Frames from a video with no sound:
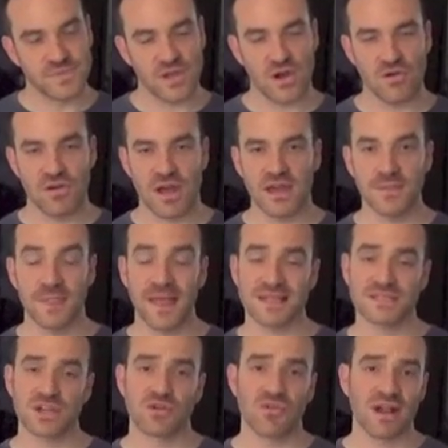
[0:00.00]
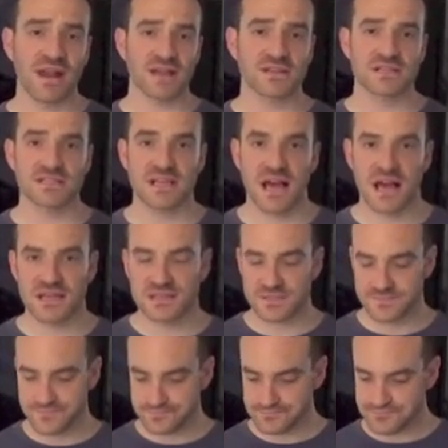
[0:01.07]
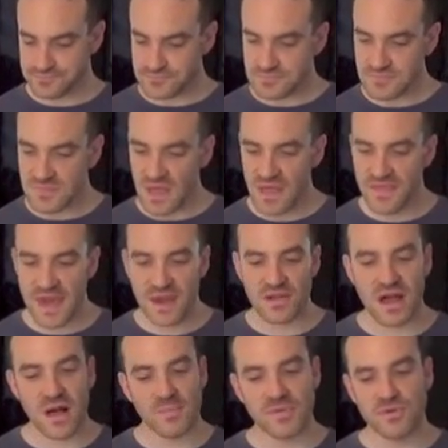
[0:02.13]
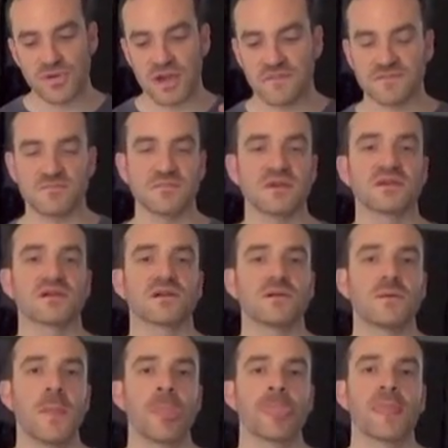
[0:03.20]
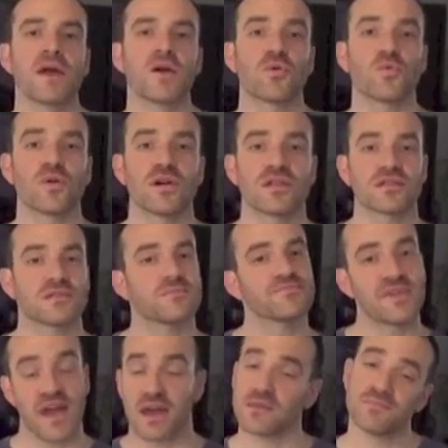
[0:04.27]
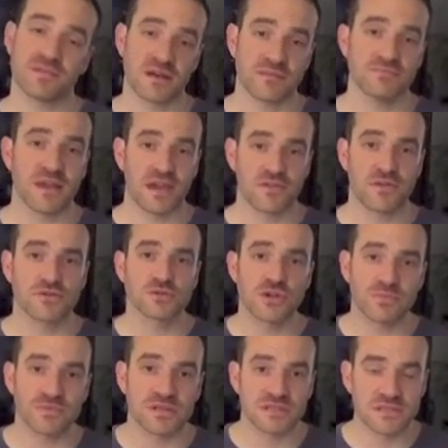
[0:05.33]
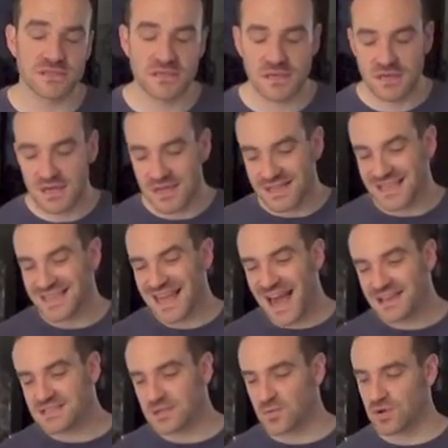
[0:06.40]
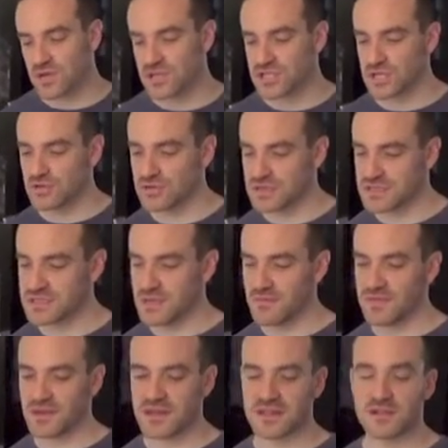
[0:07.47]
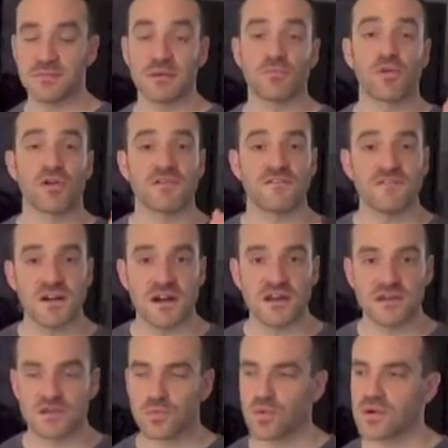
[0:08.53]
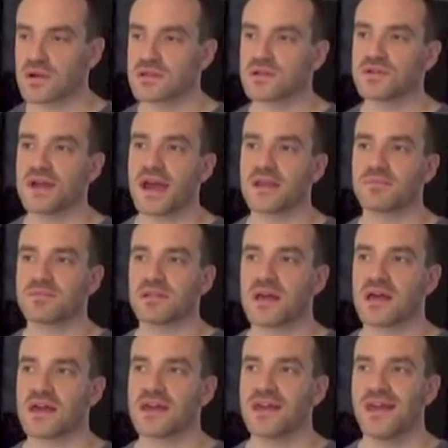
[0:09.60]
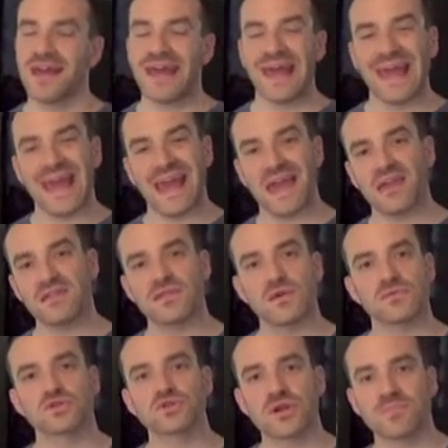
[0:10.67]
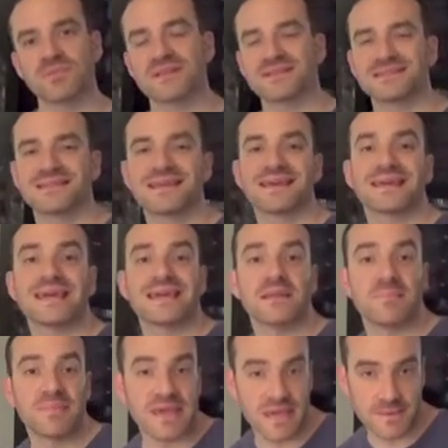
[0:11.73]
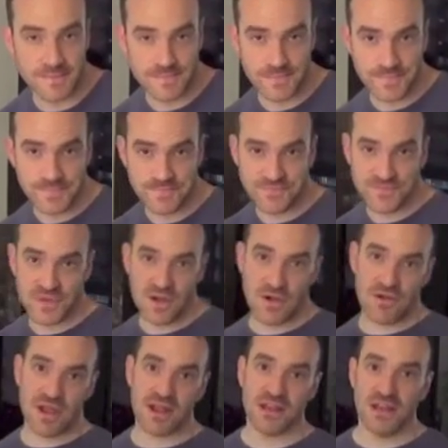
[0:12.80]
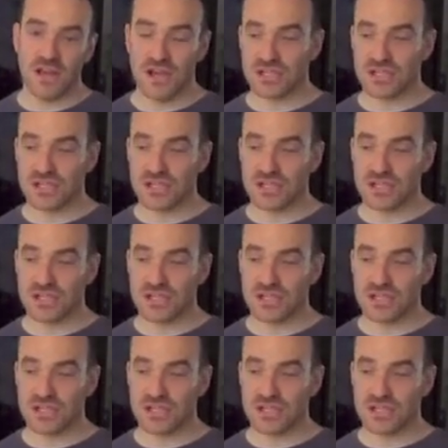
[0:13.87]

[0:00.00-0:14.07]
Alright? That's a great exercise. That'll help you get familiar with how to play eighth note triplets. The last thing we're going to do is something a little bit more fun. We're going to learn how to play eighth note triplets in a beat. Alright?